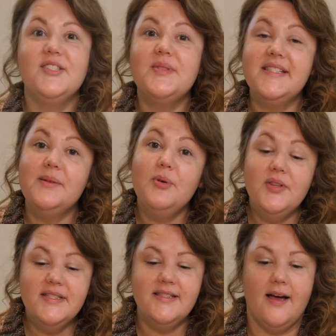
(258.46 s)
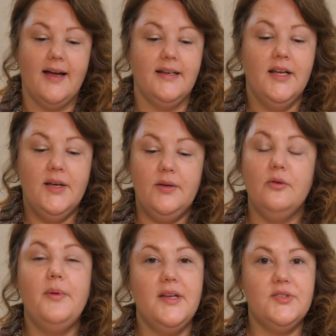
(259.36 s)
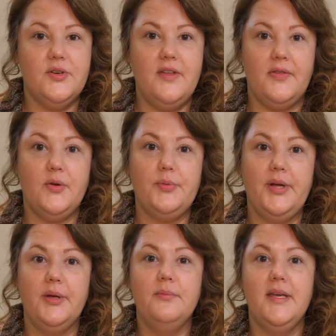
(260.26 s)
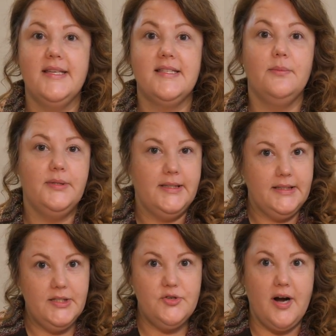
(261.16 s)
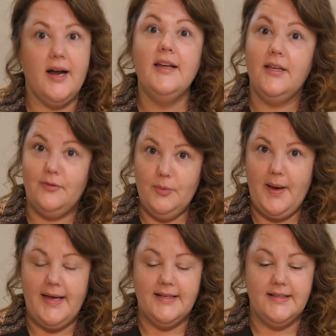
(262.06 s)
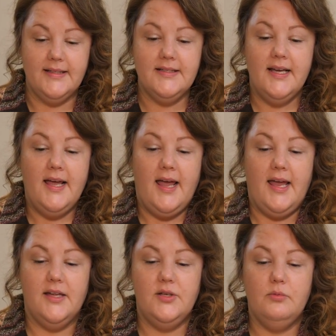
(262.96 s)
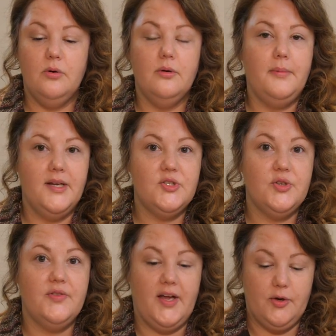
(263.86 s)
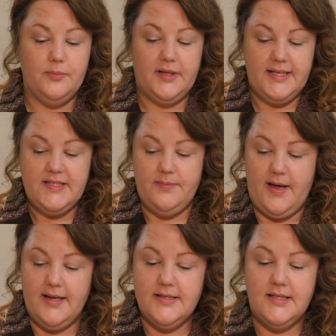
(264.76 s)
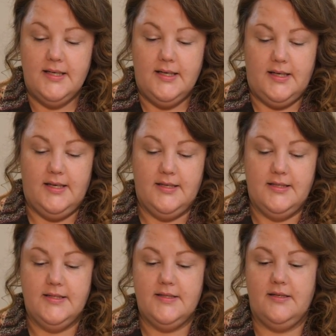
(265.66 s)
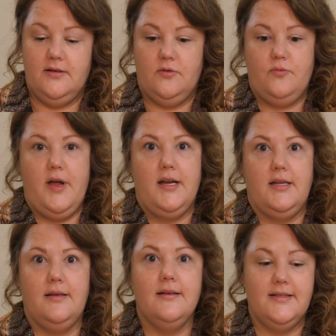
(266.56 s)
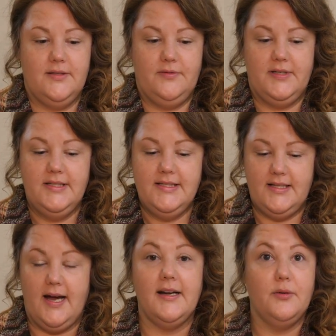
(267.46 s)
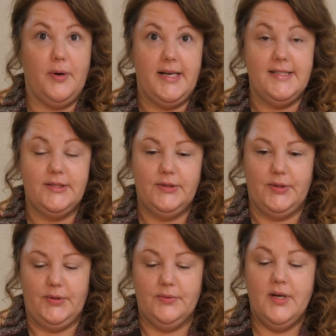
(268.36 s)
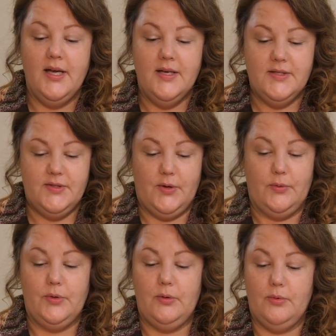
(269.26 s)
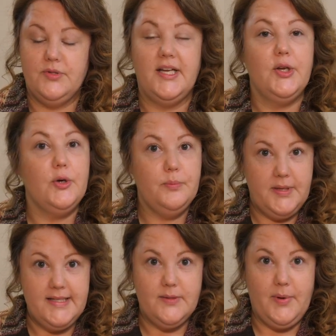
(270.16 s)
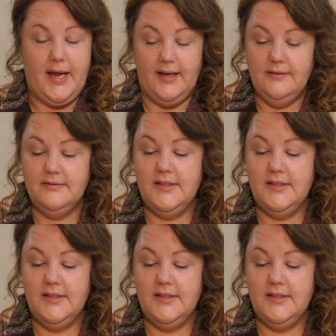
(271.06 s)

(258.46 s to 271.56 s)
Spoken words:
to assemble the sign, you will make sure that the rim is completely dry if you painted it, and you want to make sure that your placemat is ready to fit inside and ready to glue. So you will take your pizza pan,